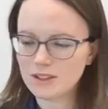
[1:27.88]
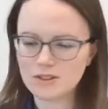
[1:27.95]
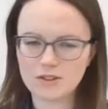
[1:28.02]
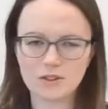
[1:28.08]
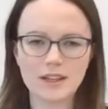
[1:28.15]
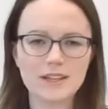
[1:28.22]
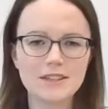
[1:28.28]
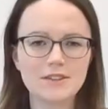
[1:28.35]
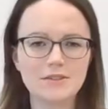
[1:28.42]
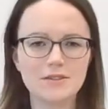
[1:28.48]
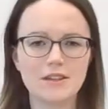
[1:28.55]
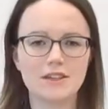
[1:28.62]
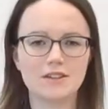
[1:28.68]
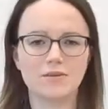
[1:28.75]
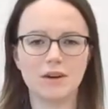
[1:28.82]
So let's do
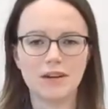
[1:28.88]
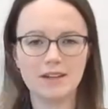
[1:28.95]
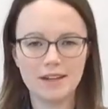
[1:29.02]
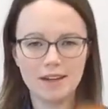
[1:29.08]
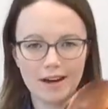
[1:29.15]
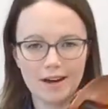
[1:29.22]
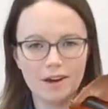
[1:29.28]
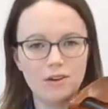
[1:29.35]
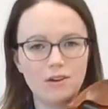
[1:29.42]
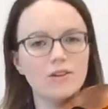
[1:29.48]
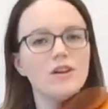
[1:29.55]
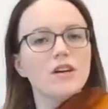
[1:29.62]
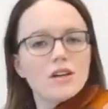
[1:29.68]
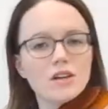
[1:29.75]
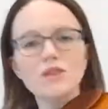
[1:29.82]
this right
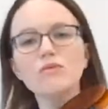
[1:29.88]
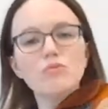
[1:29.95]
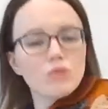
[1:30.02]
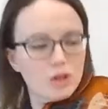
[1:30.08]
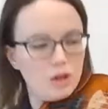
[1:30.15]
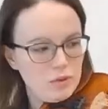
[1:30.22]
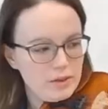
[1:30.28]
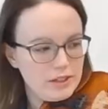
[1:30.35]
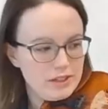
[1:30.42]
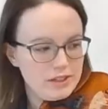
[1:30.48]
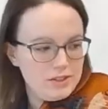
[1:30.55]
now. We're going